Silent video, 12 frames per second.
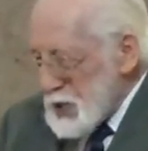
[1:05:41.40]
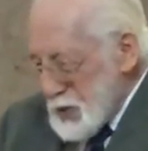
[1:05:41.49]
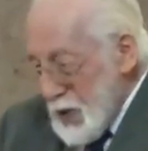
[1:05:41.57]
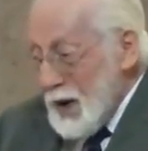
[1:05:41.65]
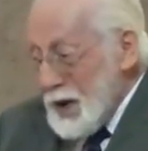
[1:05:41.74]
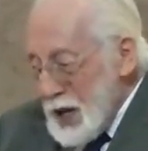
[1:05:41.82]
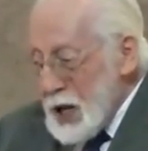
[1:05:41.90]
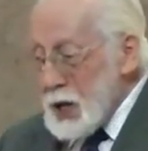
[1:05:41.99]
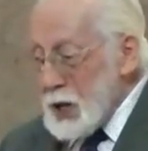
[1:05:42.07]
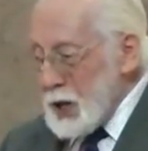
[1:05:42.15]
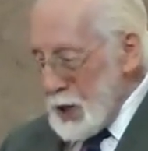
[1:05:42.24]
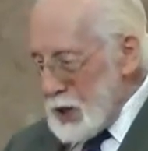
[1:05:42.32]
it's very
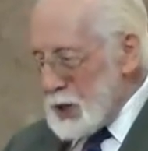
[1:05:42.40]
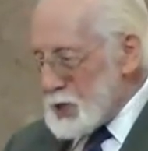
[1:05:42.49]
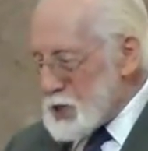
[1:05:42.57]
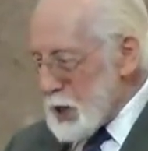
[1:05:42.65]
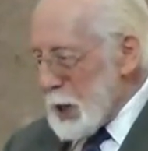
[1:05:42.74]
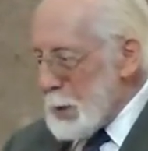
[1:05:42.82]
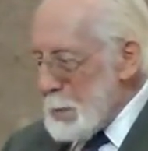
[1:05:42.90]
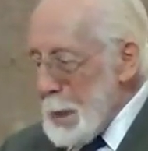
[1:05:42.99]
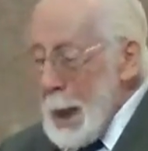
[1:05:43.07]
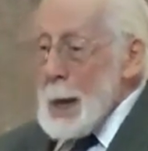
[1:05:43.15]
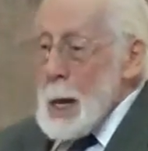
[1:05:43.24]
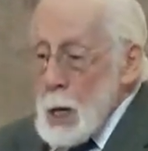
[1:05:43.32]
easy.
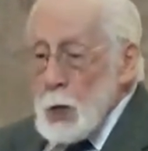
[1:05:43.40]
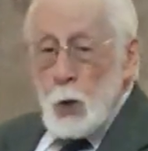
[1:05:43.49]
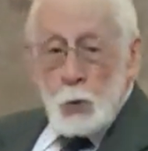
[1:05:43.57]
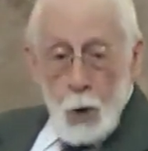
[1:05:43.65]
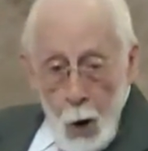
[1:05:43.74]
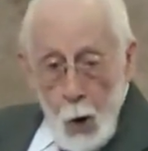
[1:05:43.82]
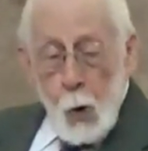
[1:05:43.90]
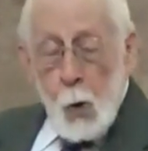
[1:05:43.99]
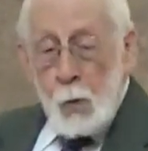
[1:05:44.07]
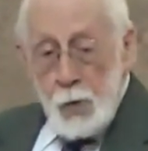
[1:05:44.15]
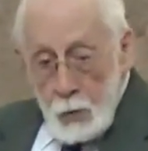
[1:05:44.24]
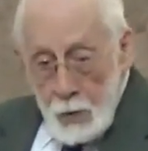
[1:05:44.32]
You
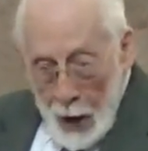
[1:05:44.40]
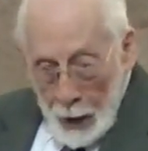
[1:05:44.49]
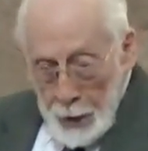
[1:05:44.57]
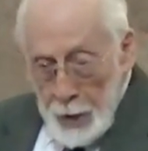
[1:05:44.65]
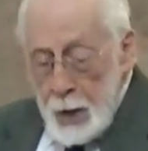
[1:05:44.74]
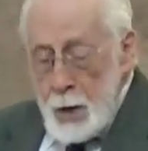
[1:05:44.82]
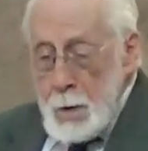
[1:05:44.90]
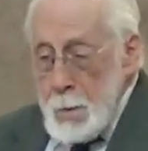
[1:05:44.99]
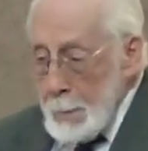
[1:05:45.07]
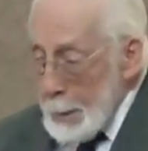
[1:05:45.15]
know the record.